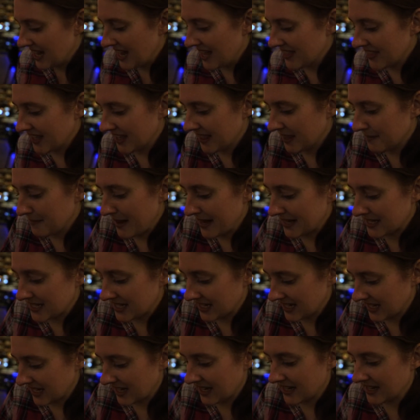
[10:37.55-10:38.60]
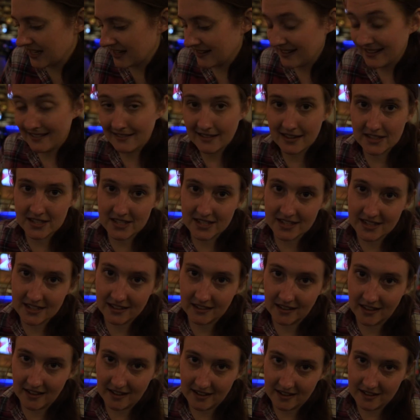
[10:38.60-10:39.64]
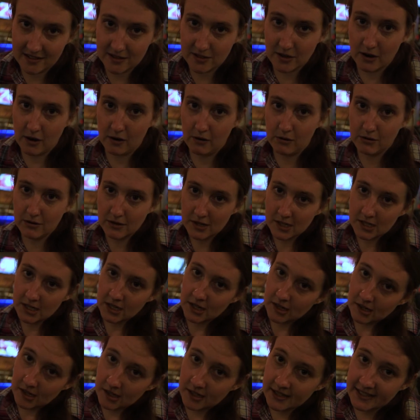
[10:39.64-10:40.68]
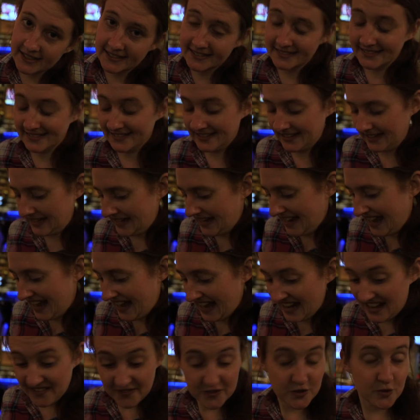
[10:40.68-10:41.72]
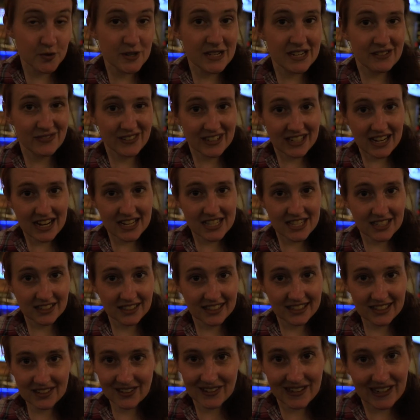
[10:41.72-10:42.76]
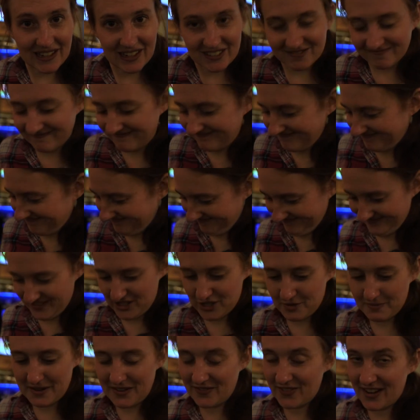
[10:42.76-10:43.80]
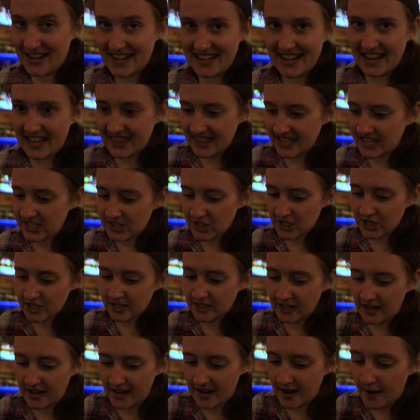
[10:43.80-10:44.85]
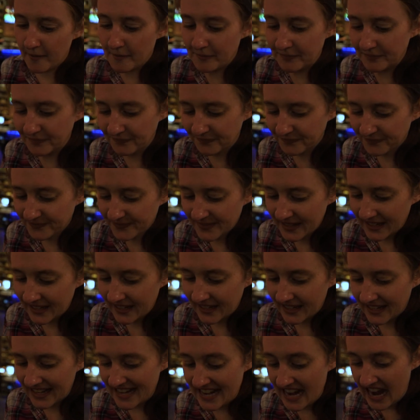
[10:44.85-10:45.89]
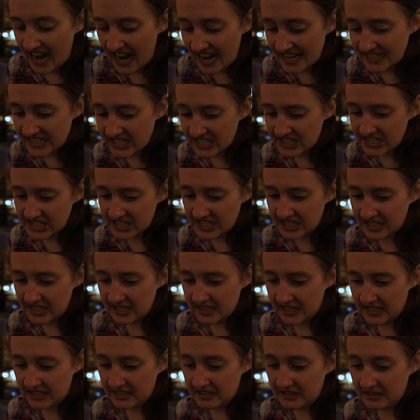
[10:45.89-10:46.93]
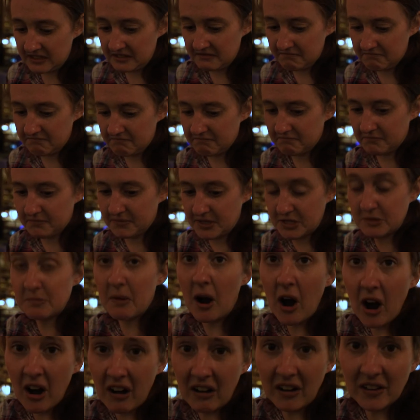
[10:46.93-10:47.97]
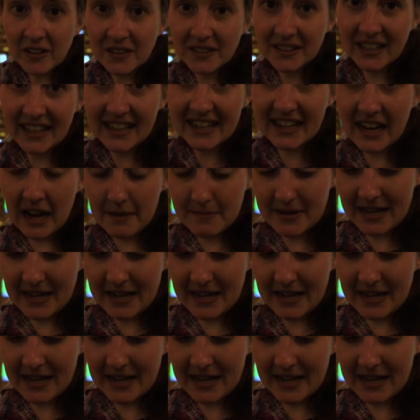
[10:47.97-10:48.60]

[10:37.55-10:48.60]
And then the Mexican has tequila in it. So I have 3 different kinds of liquor here. Should be fun. And these are not small. Like, I